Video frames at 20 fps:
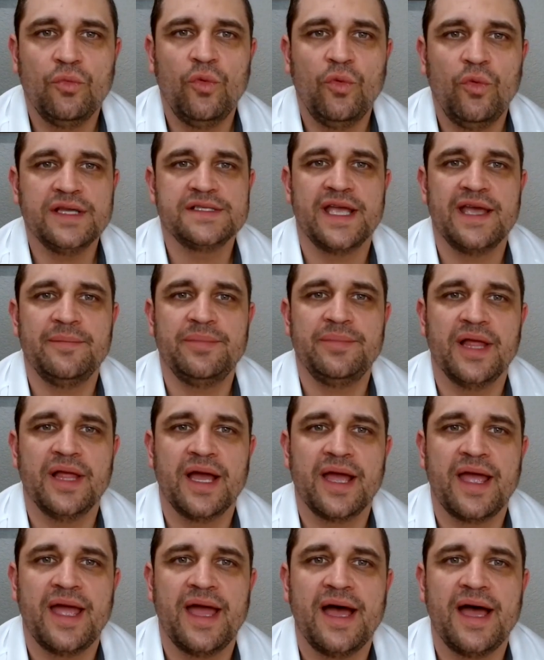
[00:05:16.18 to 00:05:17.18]
example
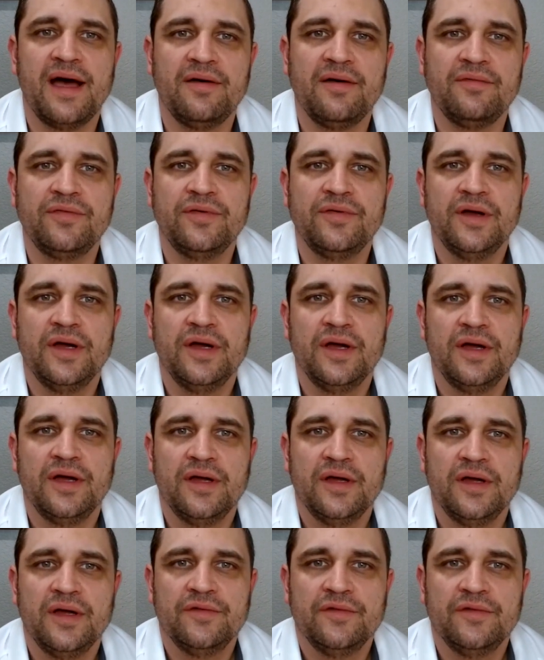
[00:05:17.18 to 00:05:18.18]
I have
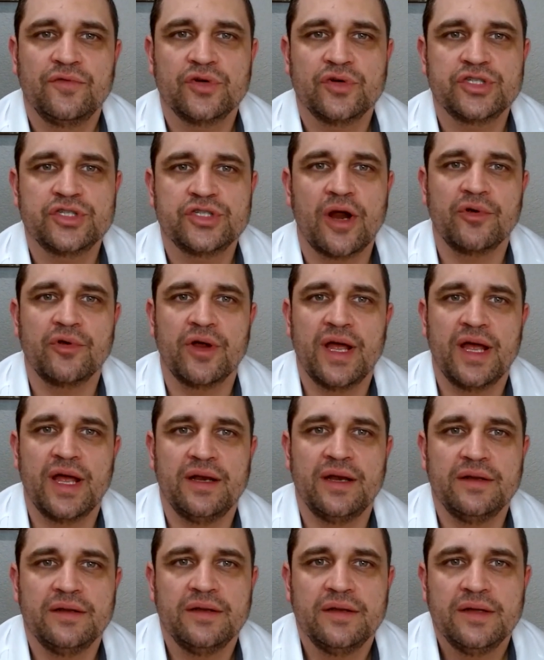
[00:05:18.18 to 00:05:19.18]
for
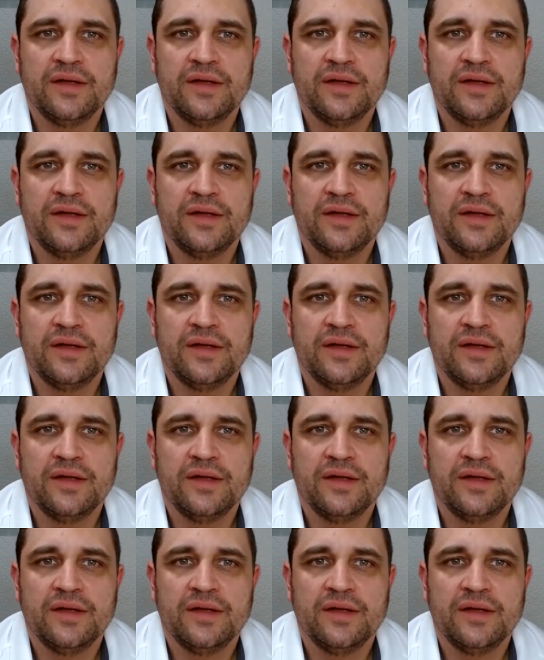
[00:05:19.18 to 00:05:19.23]
SharpGrade